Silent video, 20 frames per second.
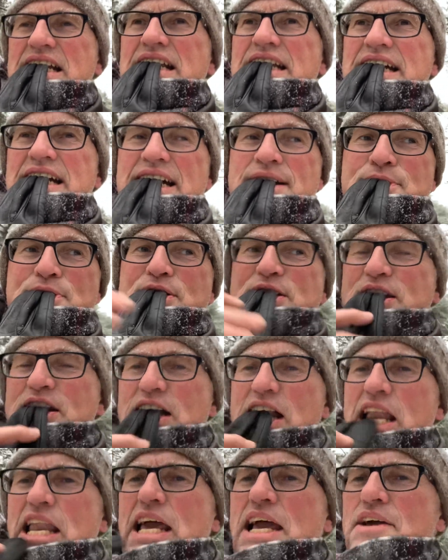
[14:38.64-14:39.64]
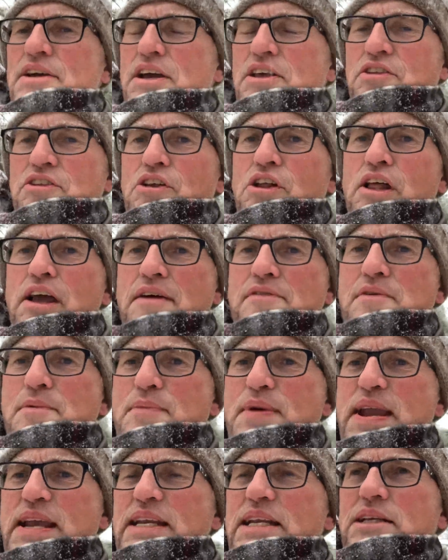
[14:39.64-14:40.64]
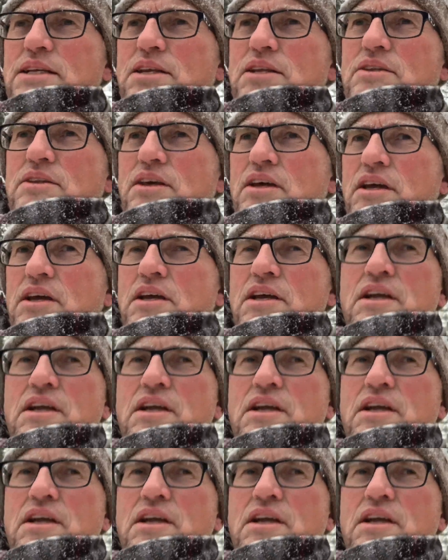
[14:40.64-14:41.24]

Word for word: I'm still, I still haven't made it to the